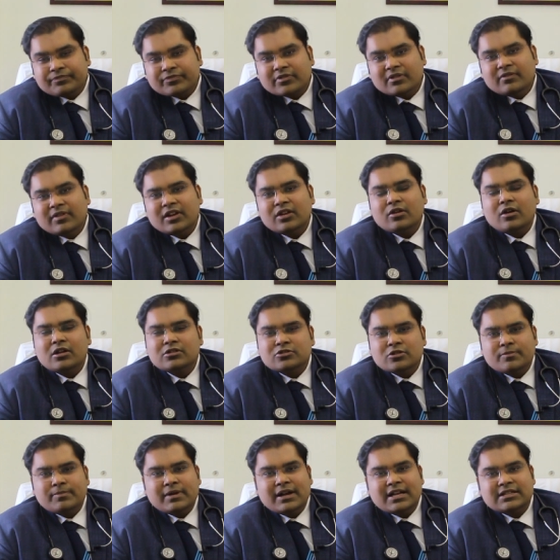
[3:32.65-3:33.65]
We can
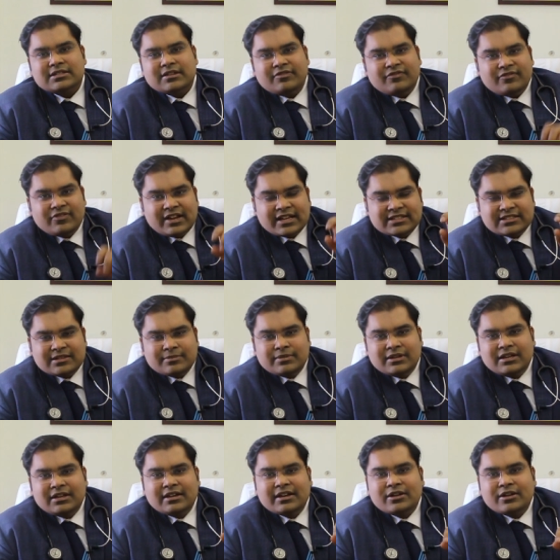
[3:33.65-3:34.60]
also pass a flexible